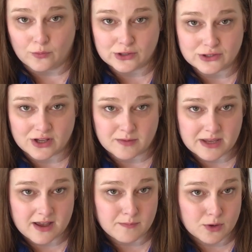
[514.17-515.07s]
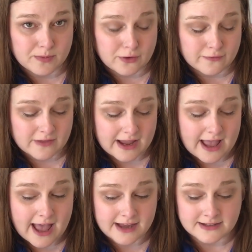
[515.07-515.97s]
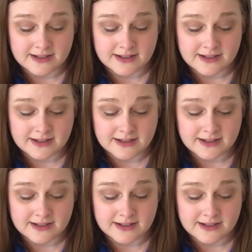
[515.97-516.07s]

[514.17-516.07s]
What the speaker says: which is going to become your butterfly head.